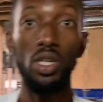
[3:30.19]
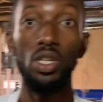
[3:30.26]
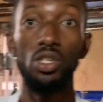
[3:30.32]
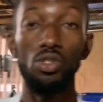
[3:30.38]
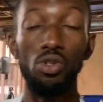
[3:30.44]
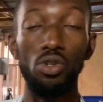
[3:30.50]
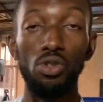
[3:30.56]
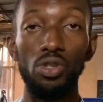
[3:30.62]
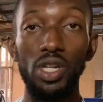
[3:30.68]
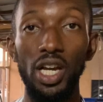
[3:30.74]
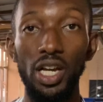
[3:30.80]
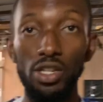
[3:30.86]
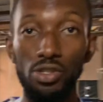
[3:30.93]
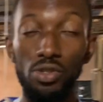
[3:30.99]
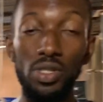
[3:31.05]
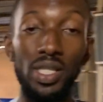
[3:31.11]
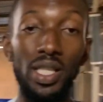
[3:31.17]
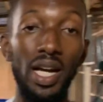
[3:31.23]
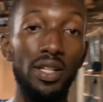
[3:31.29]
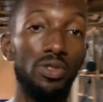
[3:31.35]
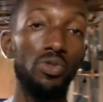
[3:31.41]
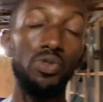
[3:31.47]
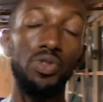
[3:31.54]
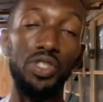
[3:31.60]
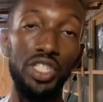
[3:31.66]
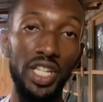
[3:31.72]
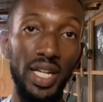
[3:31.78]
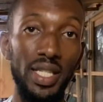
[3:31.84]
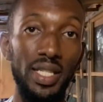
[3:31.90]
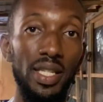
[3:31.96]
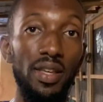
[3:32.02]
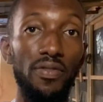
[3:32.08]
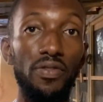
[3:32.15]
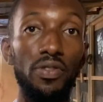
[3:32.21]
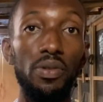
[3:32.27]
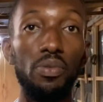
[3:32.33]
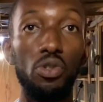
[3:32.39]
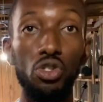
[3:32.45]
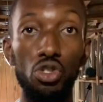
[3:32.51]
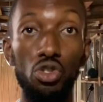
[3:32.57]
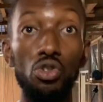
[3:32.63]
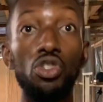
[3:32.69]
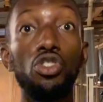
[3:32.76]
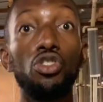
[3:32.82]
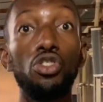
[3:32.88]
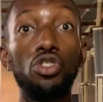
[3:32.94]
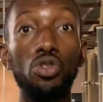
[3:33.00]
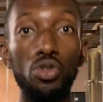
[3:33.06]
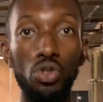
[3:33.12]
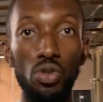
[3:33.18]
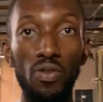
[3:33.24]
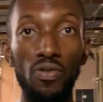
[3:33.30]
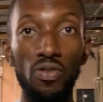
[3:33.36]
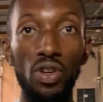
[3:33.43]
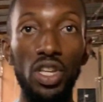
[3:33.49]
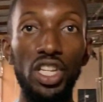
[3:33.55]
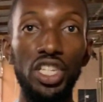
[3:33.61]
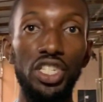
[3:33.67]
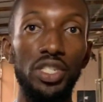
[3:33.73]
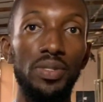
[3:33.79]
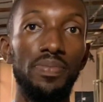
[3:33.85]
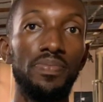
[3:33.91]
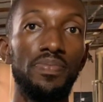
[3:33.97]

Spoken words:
Okay. So you can use that to inject the female to induce ovulation.